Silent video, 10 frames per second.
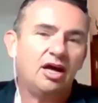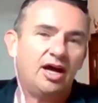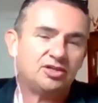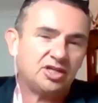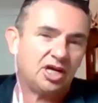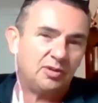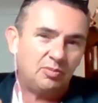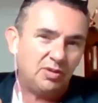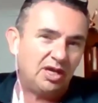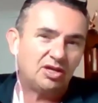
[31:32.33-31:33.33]
It's going to
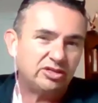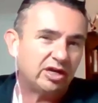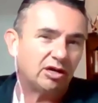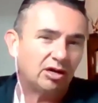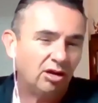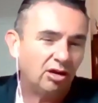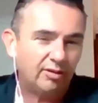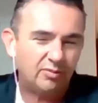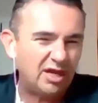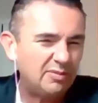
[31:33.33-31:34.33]
be me and
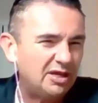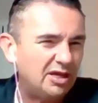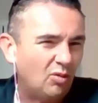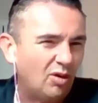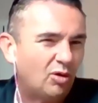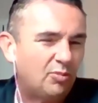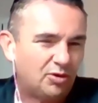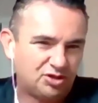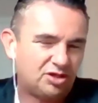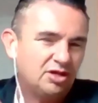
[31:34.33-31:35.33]
Daryl and maybe one more
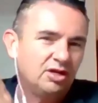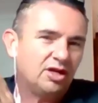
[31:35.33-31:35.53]
person.